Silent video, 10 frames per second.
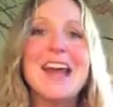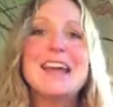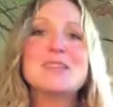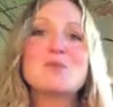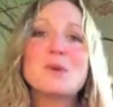
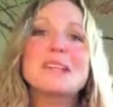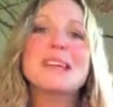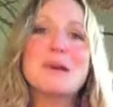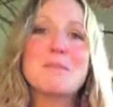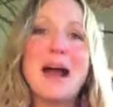It's
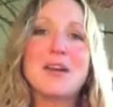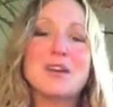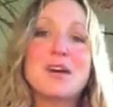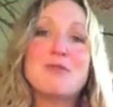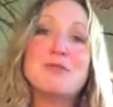really a
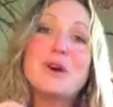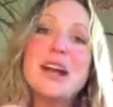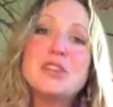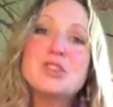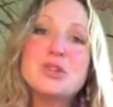matter of
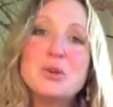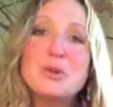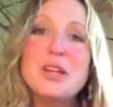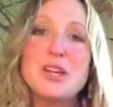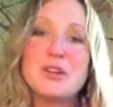
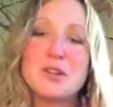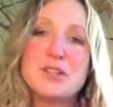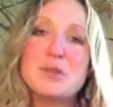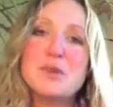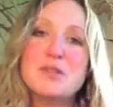fine-tuning your
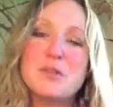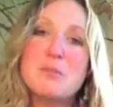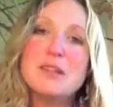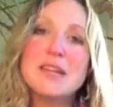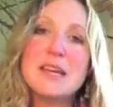intuitive
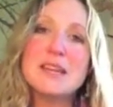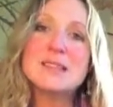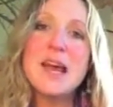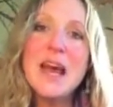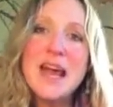
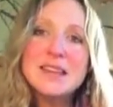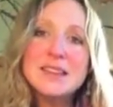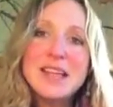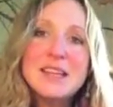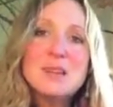abilities and
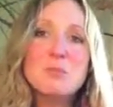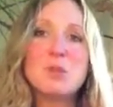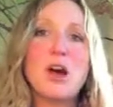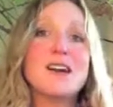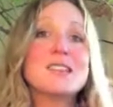letting them
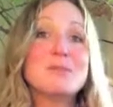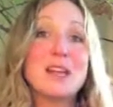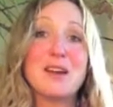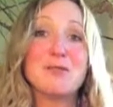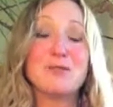blossom
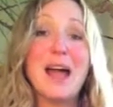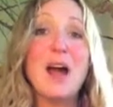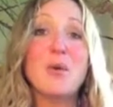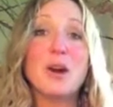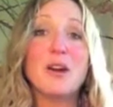like a
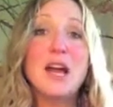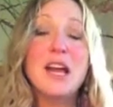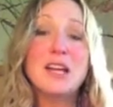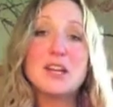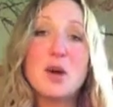flower.
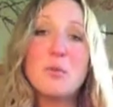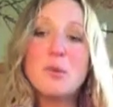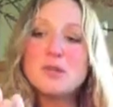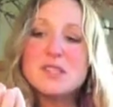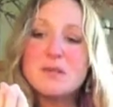You know,
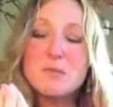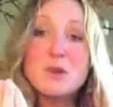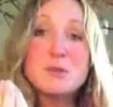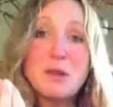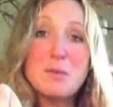
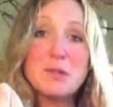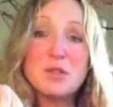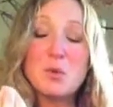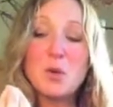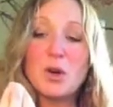most people in
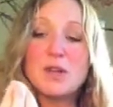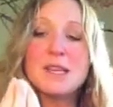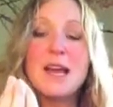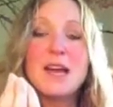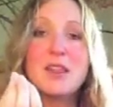the
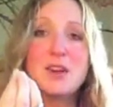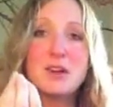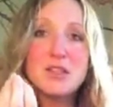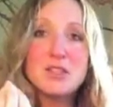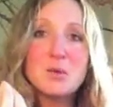world,
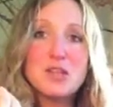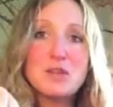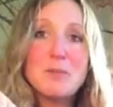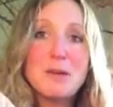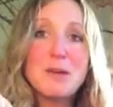their
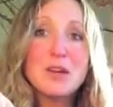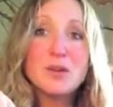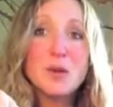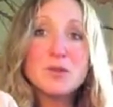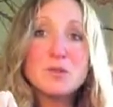intuition might be
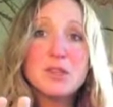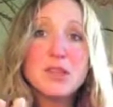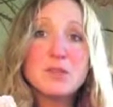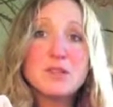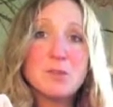closed with
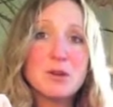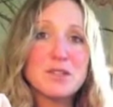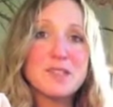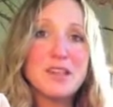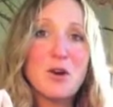little
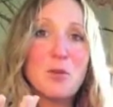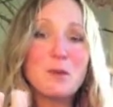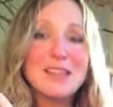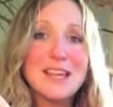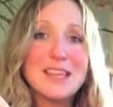spurts that
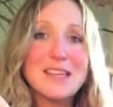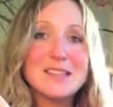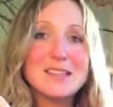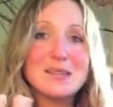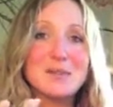open like
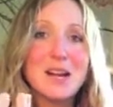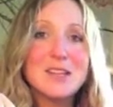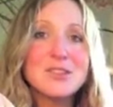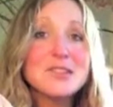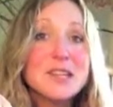this,
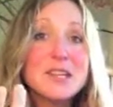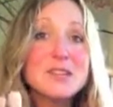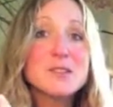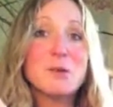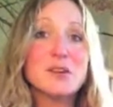right? Just
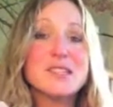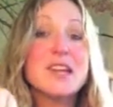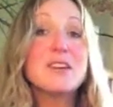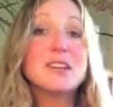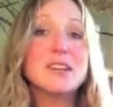little spurts
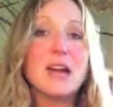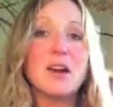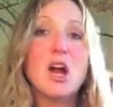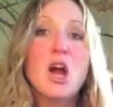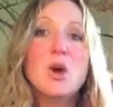here and
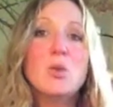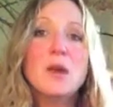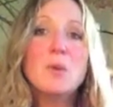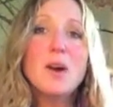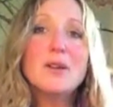there.
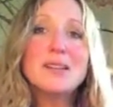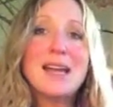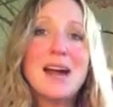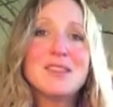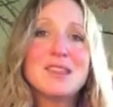We want to
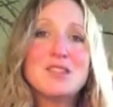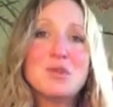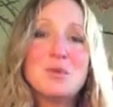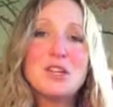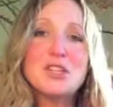allow the
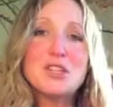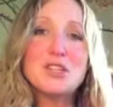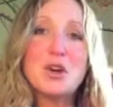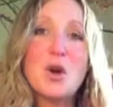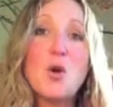intuition
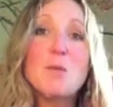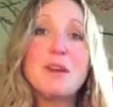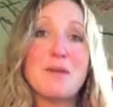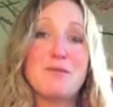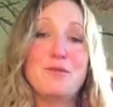to
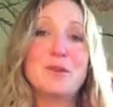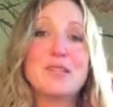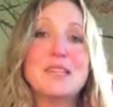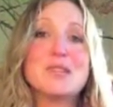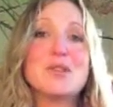open up
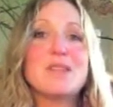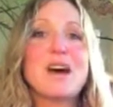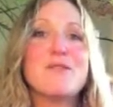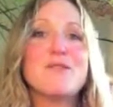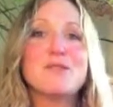fully so that
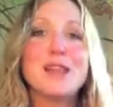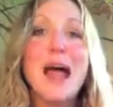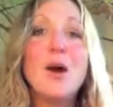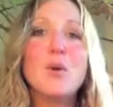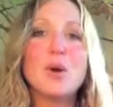that
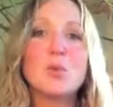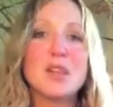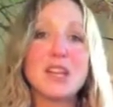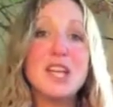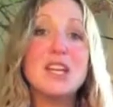flower
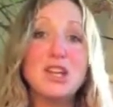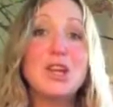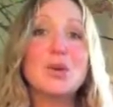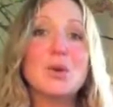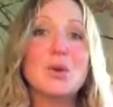within
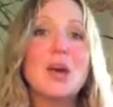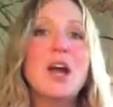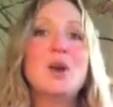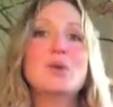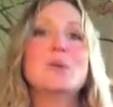you
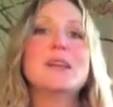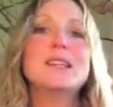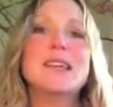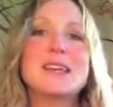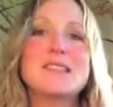
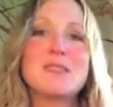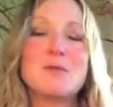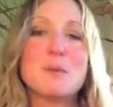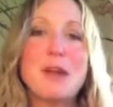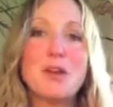really gets to
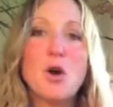remain